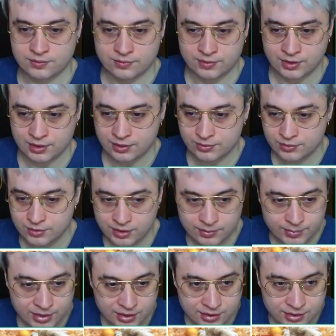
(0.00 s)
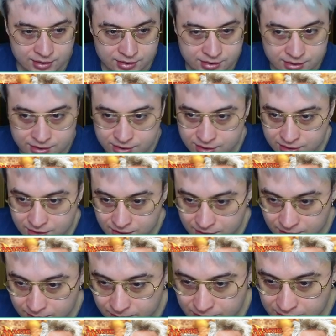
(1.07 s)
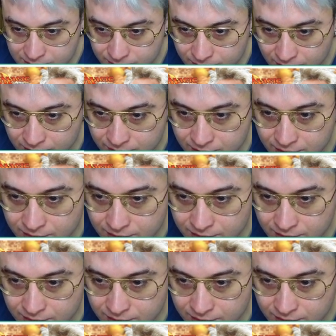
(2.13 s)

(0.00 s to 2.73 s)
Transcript: how do I make this a little bit smaller?